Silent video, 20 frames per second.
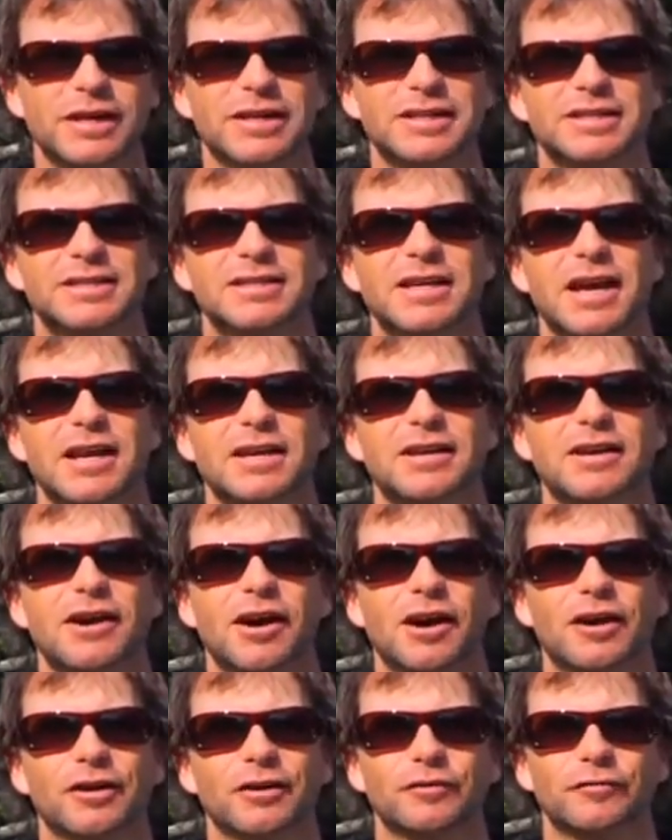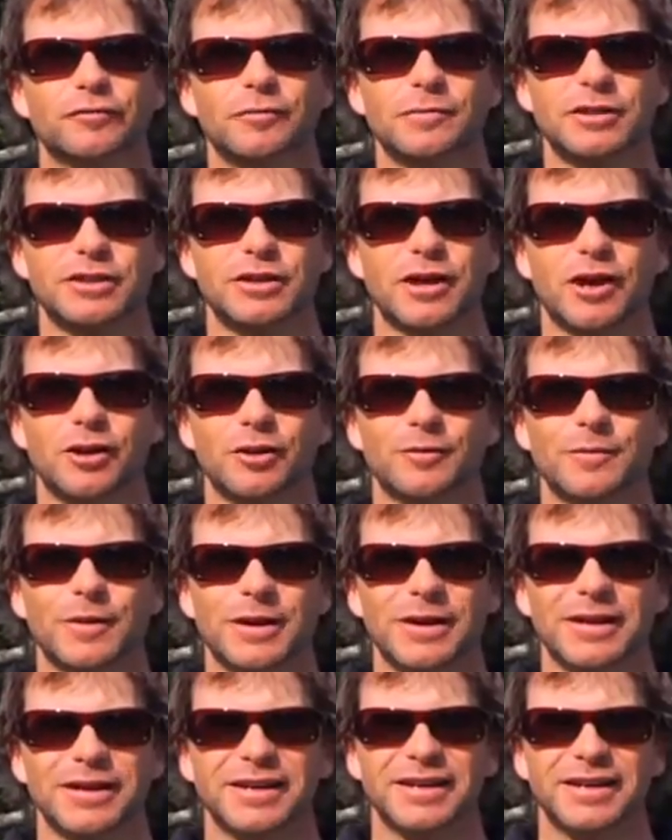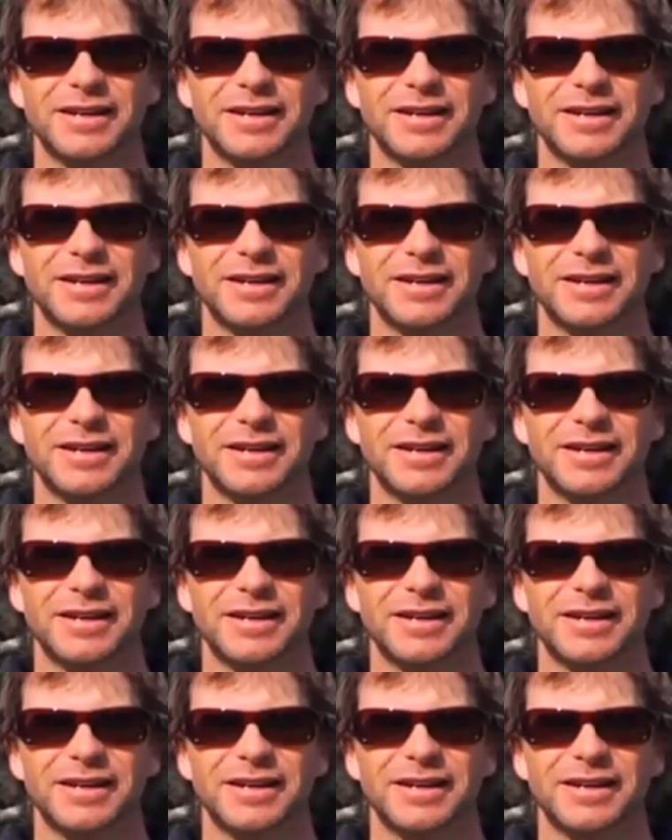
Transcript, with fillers: X-Tend goggle from Salomon.